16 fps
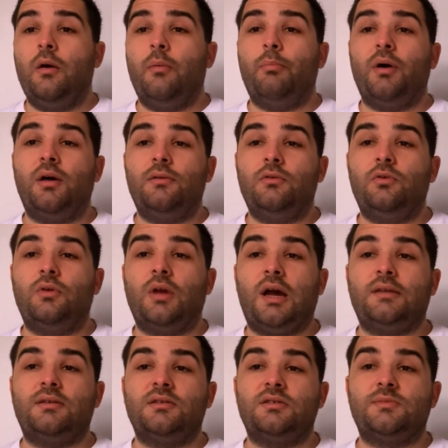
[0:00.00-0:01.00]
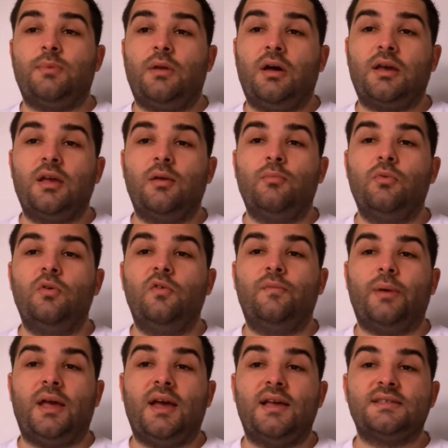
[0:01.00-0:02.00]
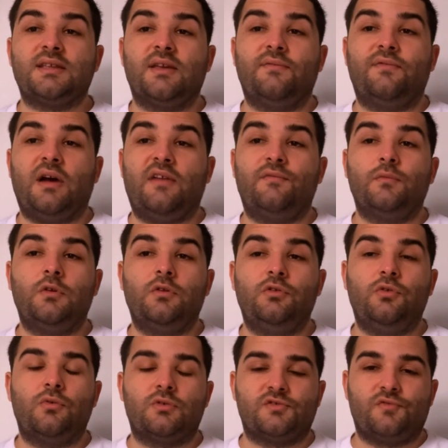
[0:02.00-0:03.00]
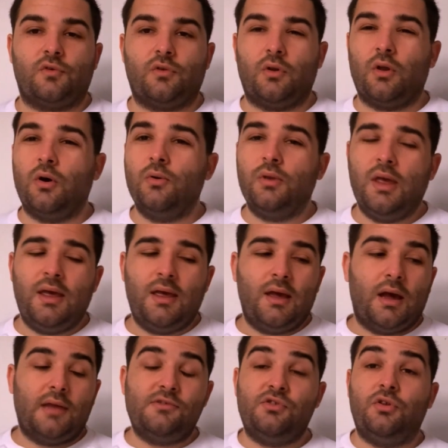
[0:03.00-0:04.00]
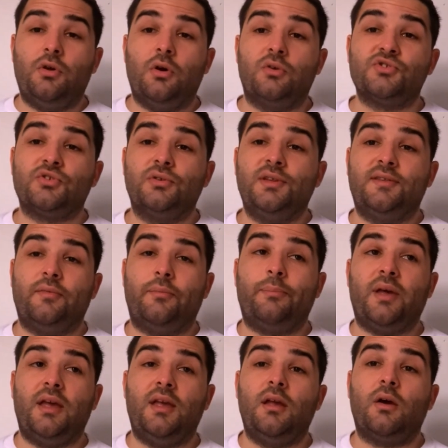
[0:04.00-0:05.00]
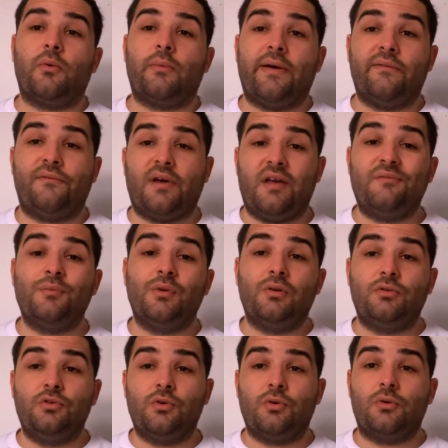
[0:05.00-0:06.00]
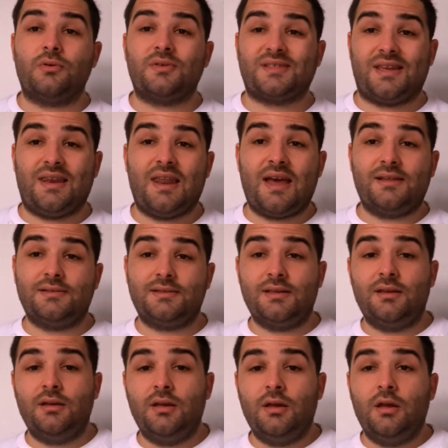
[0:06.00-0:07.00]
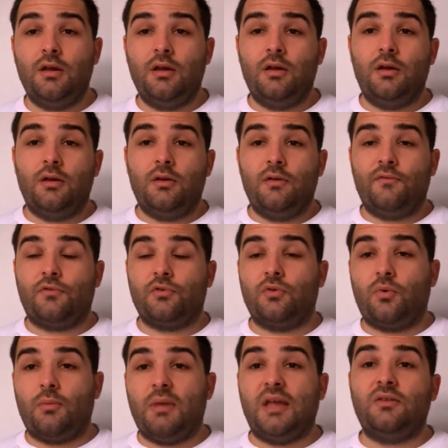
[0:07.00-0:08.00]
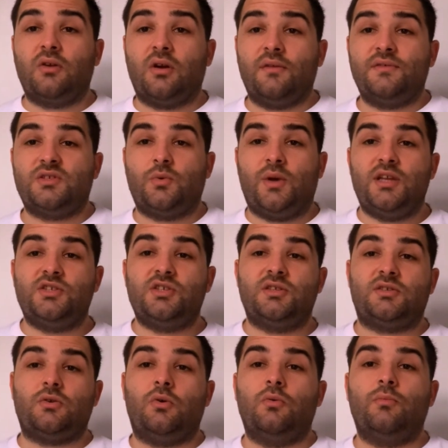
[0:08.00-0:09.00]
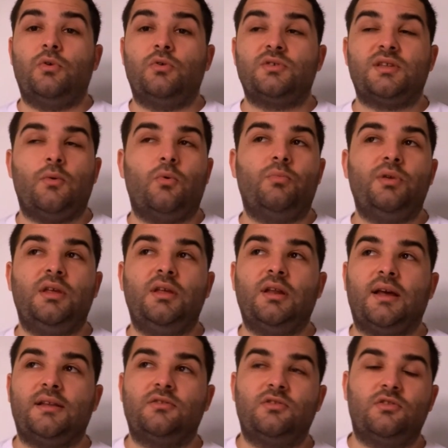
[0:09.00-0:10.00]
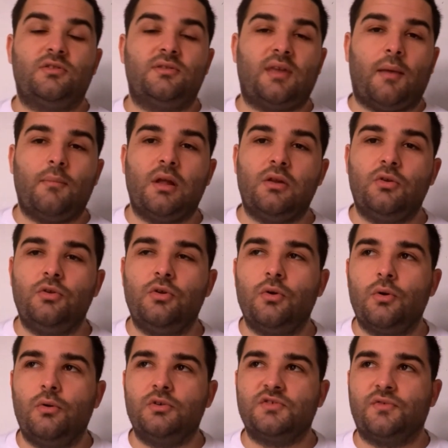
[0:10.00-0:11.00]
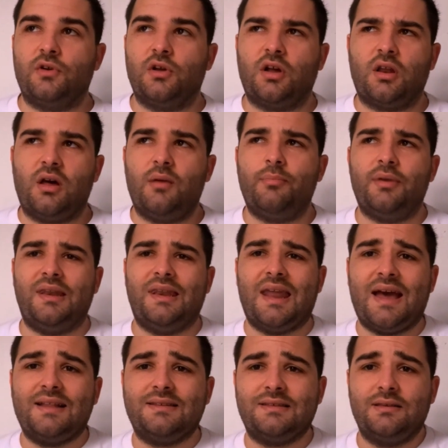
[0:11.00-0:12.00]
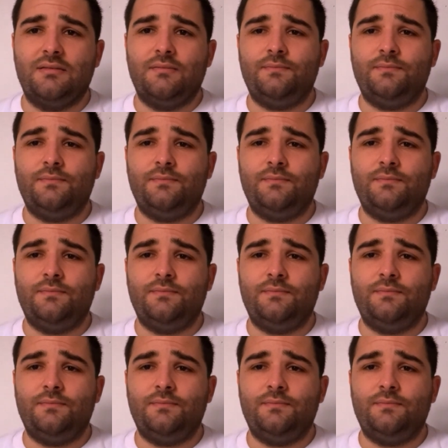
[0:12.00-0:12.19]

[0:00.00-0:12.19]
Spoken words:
But United is blocking the move by asking 5 million euros for the loan. And then you also need to pay around 5 million euros net for the remainder of his wages almost. That will be like 10 million euros for the club net.